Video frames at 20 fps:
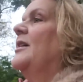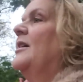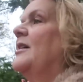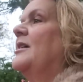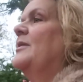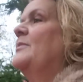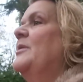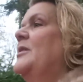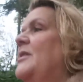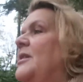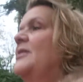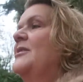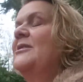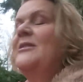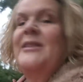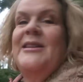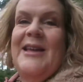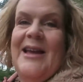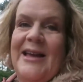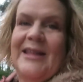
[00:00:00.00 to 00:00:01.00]
Um,
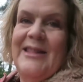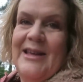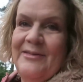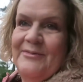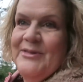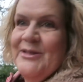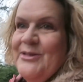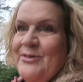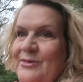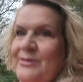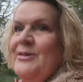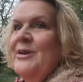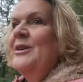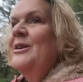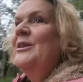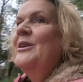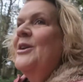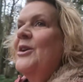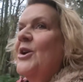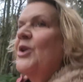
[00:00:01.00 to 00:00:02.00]
so yeah, that was all
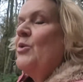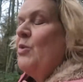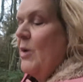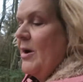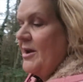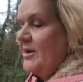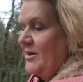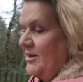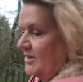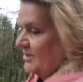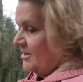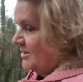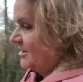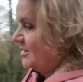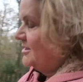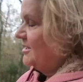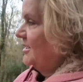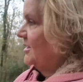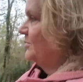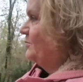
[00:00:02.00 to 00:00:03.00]
quite nice to
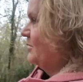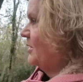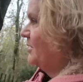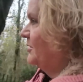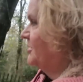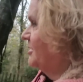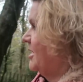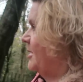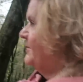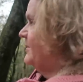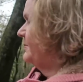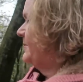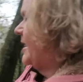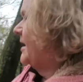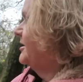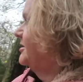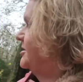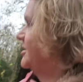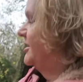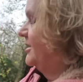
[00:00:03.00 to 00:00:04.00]
see the world coming
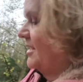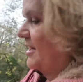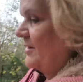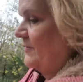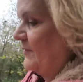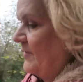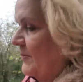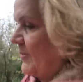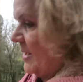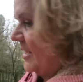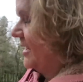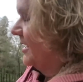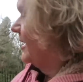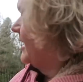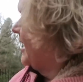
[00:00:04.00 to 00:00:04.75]
back to life a bit